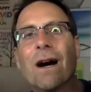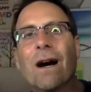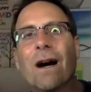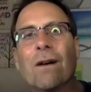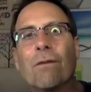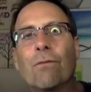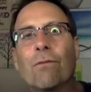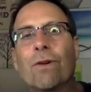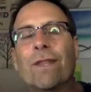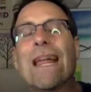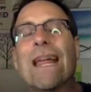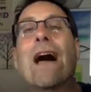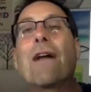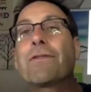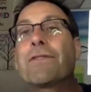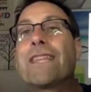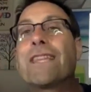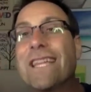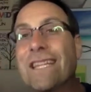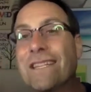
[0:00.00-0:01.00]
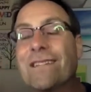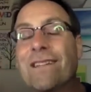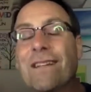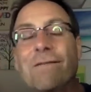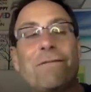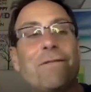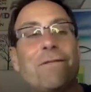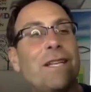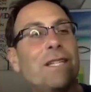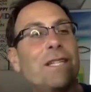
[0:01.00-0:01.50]
without the
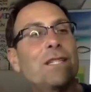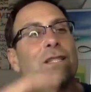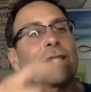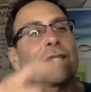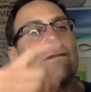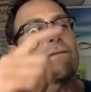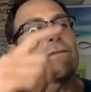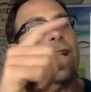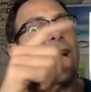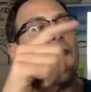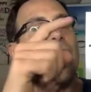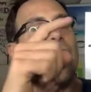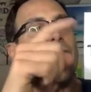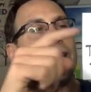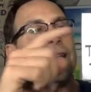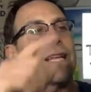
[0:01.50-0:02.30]
inconvenience of dying.